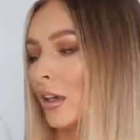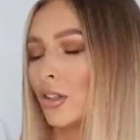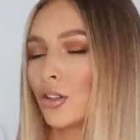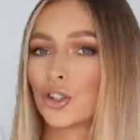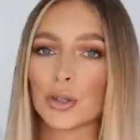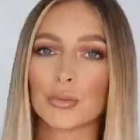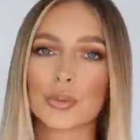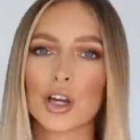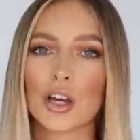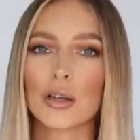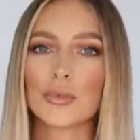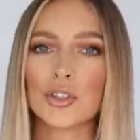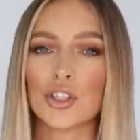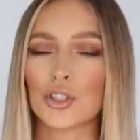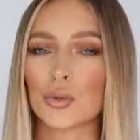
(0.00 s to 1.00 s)

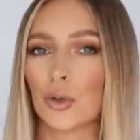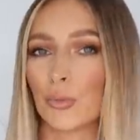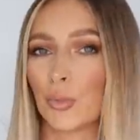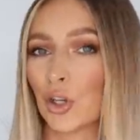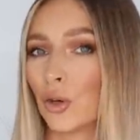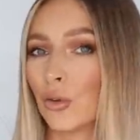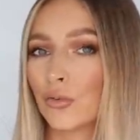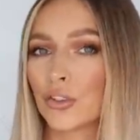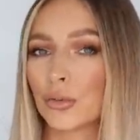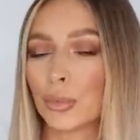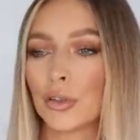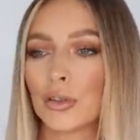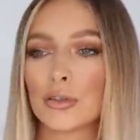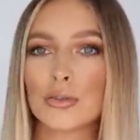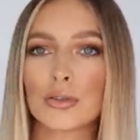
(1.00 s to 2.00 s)
Sometimes you just want to be
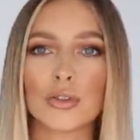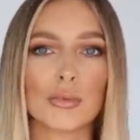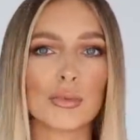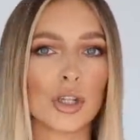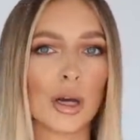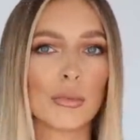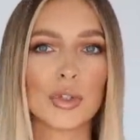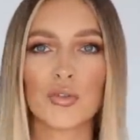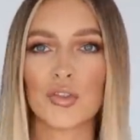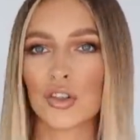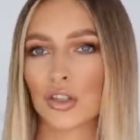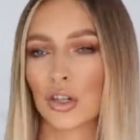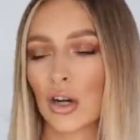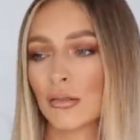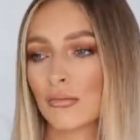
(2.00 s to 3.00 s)
comfortable, sometimes you've
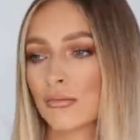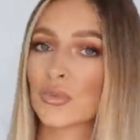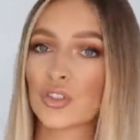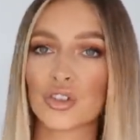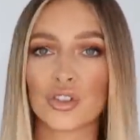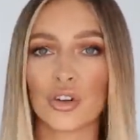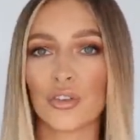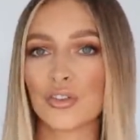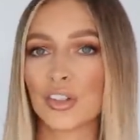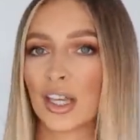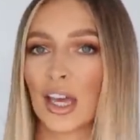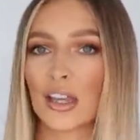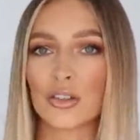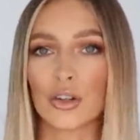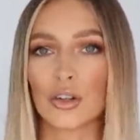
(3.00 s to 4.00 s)
just got stuff to
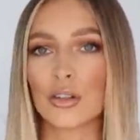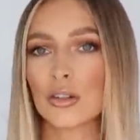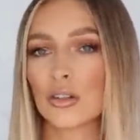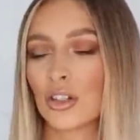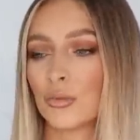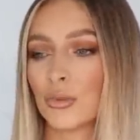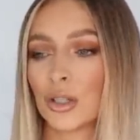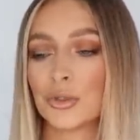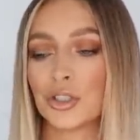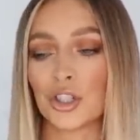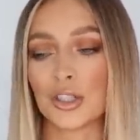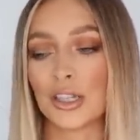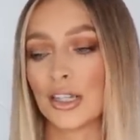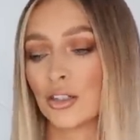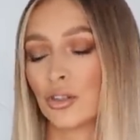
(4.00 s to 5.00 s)
get done, sometimes you
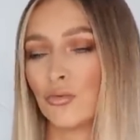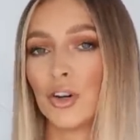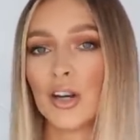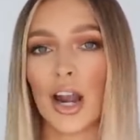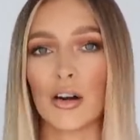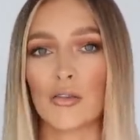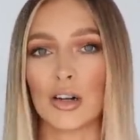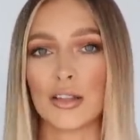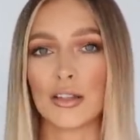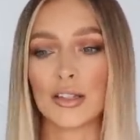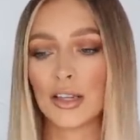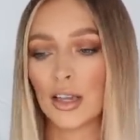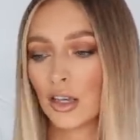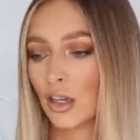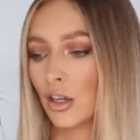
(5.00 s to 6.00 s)
just need to run errands,